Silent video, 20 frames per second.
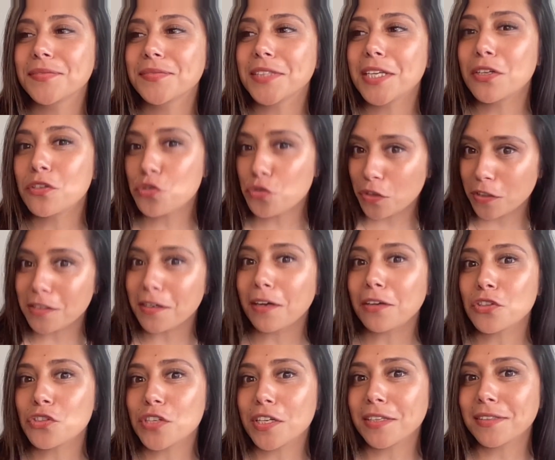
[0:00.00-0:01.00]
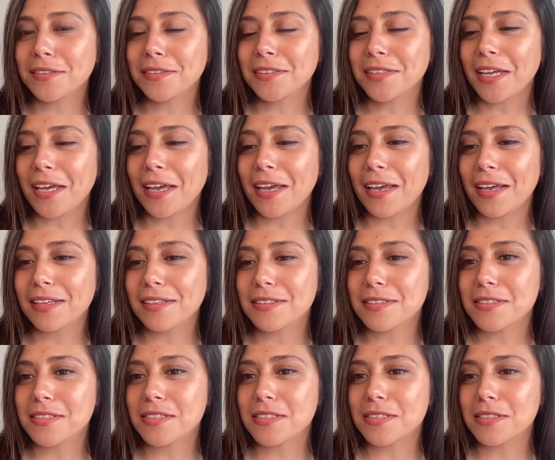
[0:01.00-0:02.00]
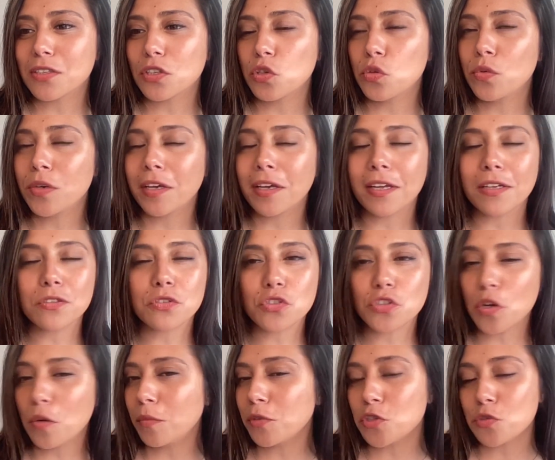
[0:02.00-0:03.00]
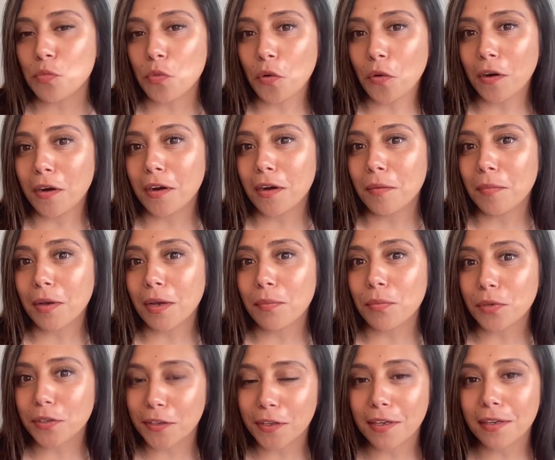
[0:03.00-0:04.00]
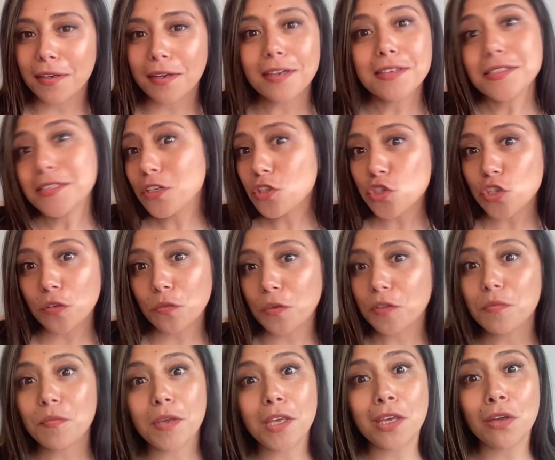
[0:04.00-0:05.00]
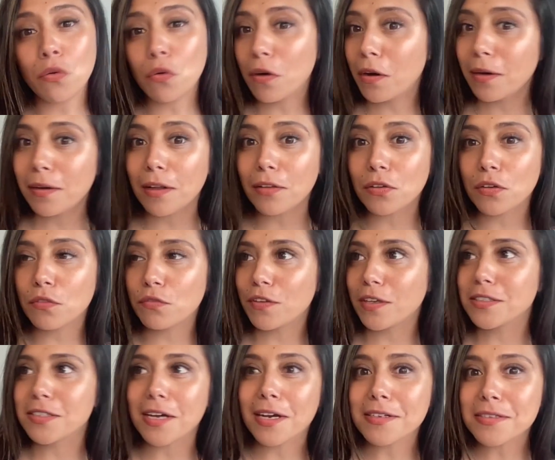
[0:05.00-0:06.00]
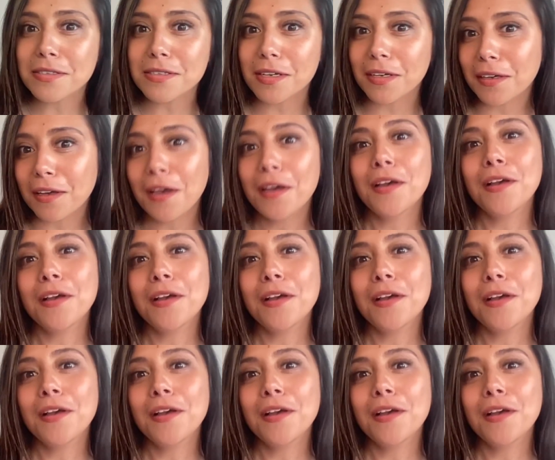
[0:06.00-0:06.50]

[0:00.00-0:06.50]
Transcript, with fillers: introduction and you can get so much more by booking a session with me or another fantastic